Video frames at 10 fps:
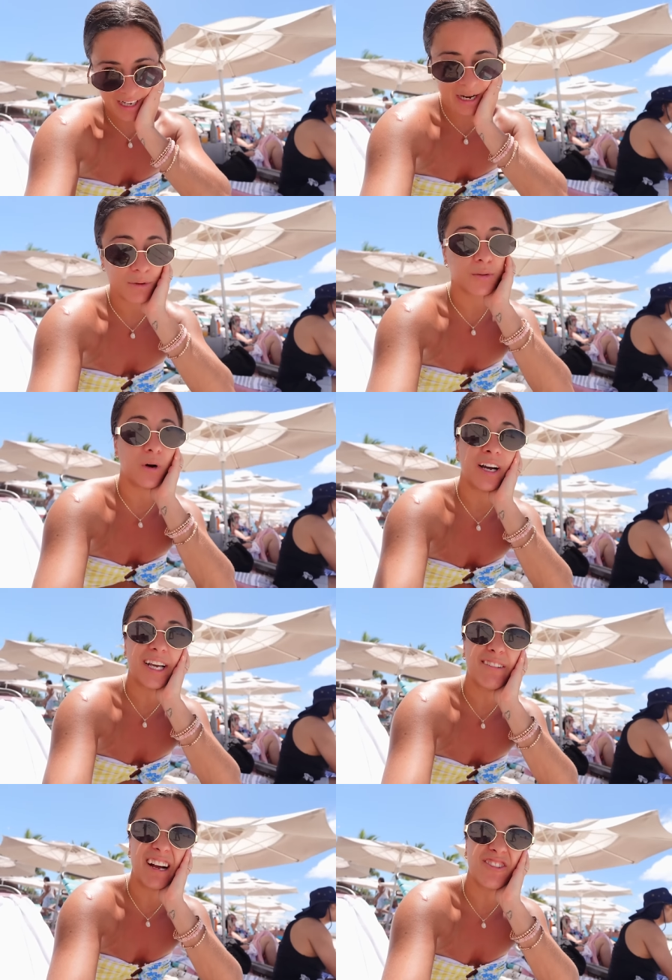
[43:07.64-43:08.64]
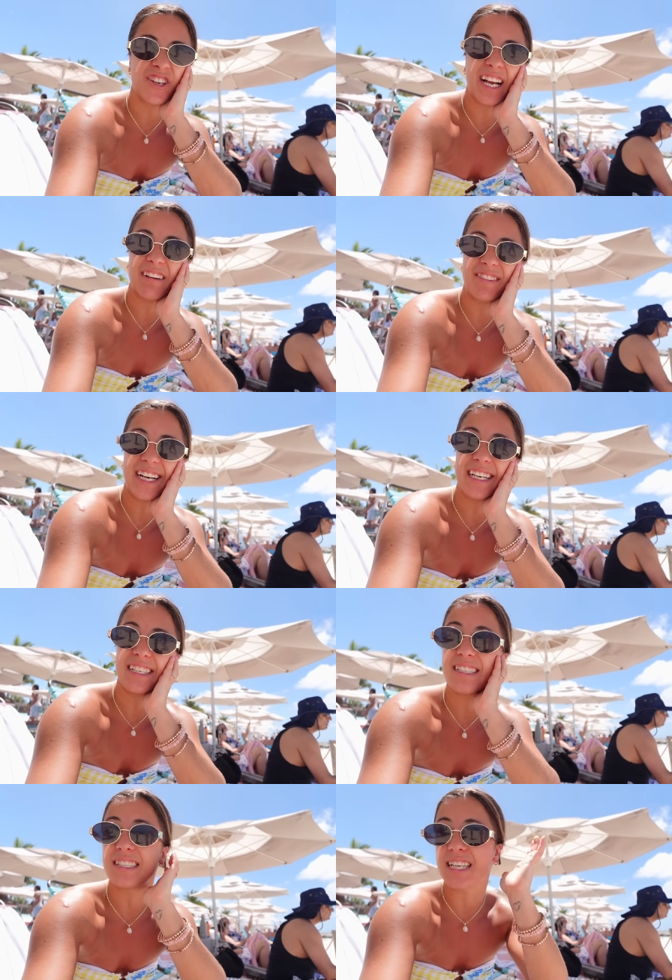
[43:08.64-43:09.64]
I was walking around trying to find
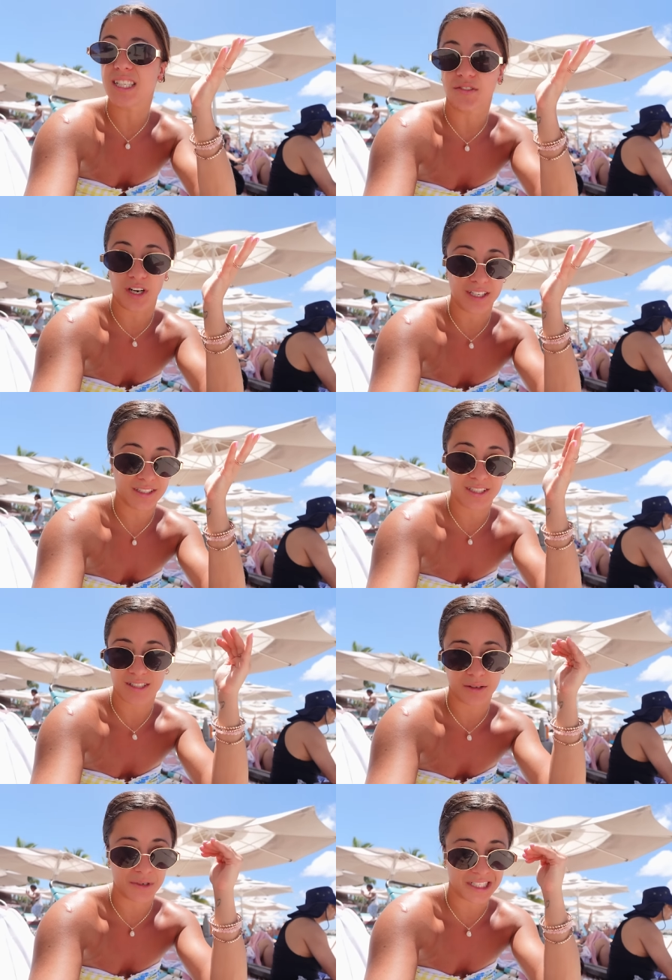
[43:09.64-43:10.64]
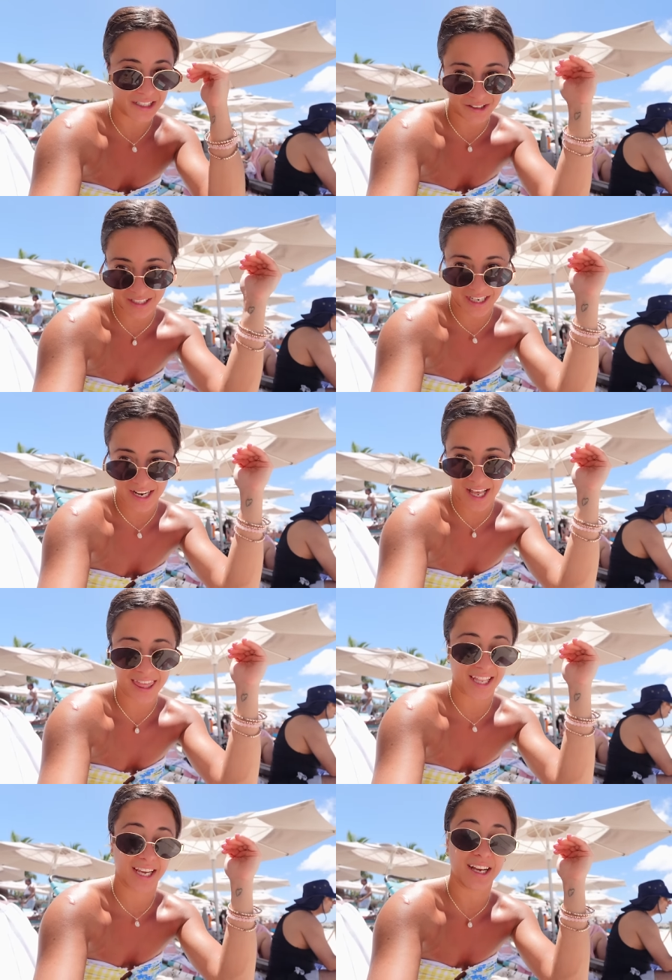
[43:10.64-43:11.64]
seats for us because there was literally
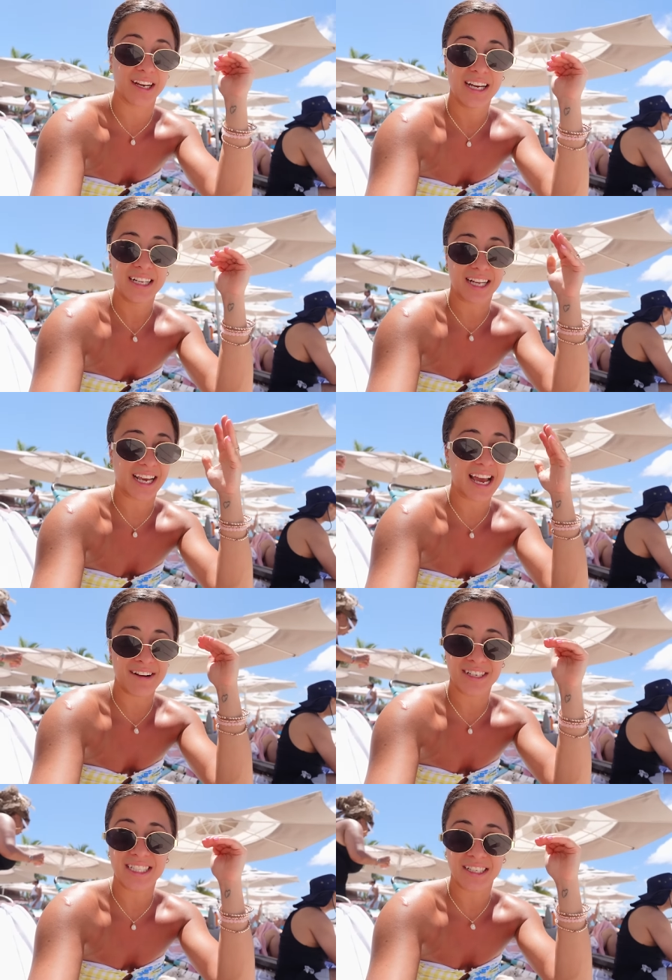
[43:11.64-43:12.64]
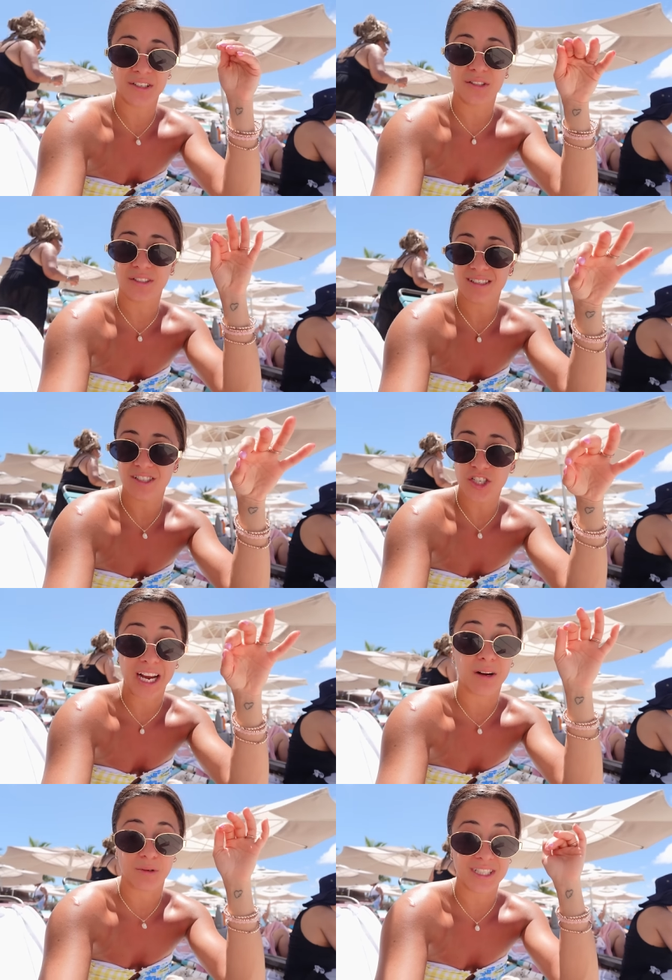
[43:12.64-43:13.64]
nothing. Like every single
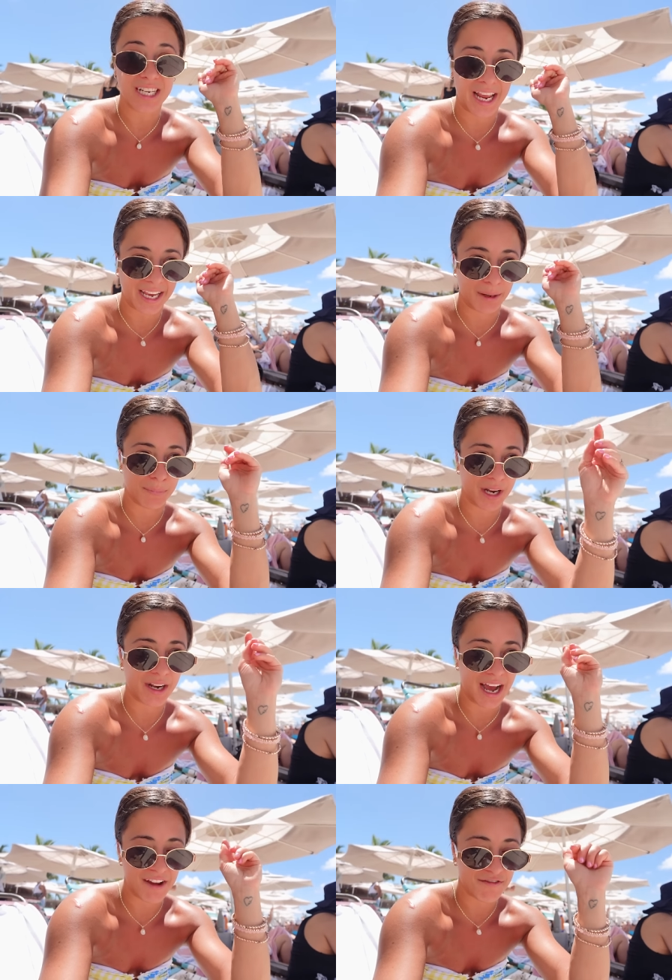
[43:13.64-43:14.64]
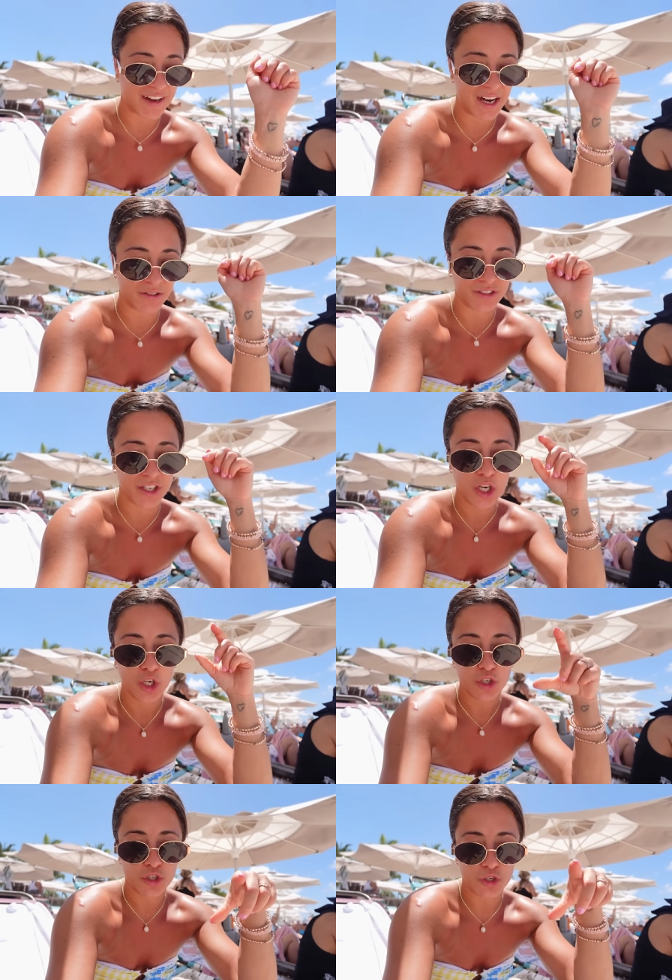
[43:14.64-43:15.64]
chair was taken, but I found
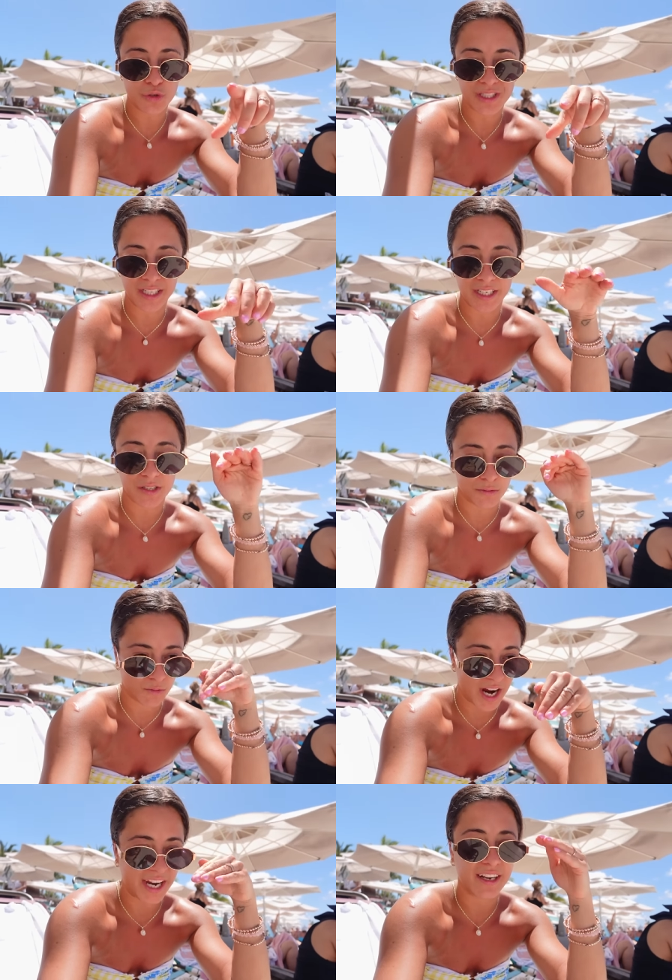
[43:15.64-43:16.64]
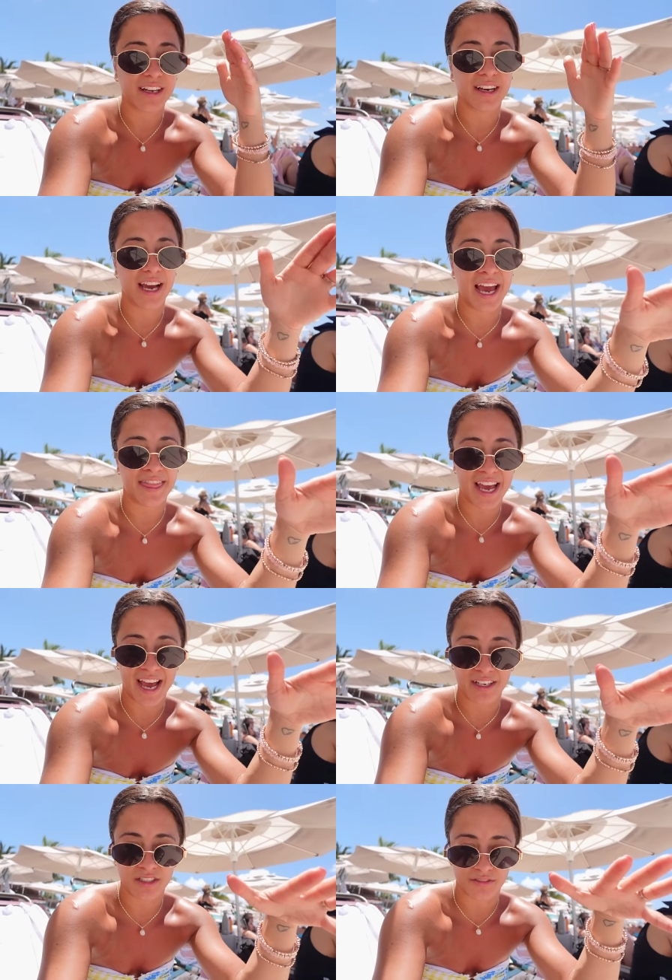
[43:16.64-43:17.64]
two seats right at the
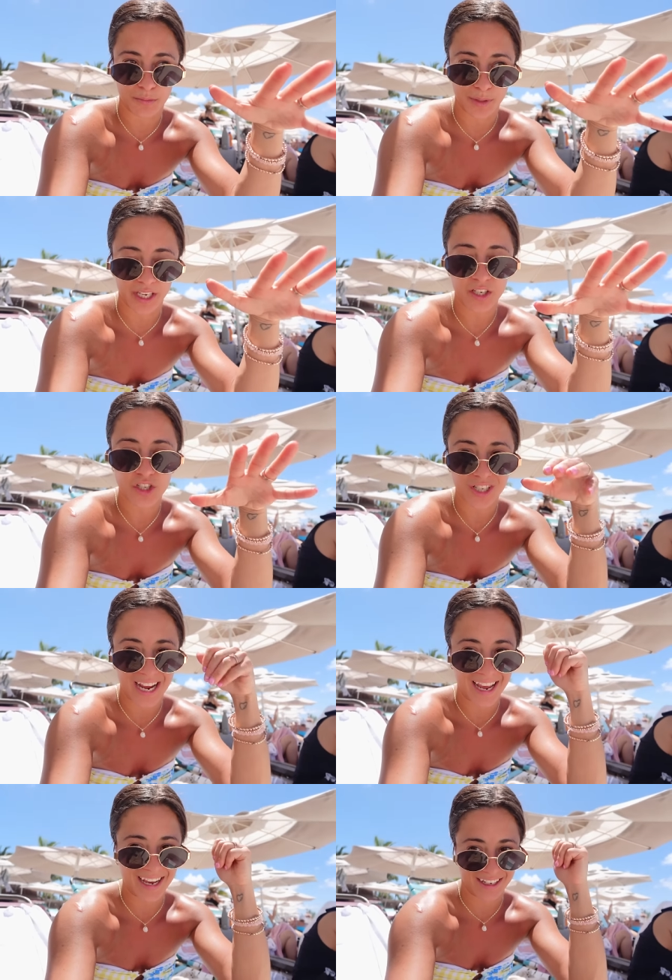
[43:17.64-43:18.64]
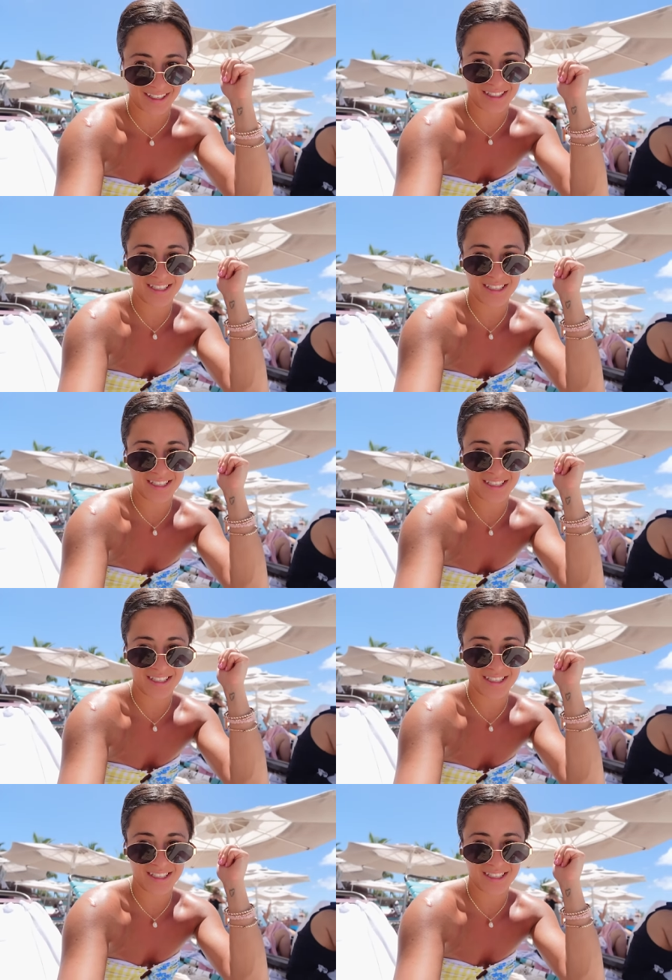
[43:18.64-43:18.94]
edge of the beach and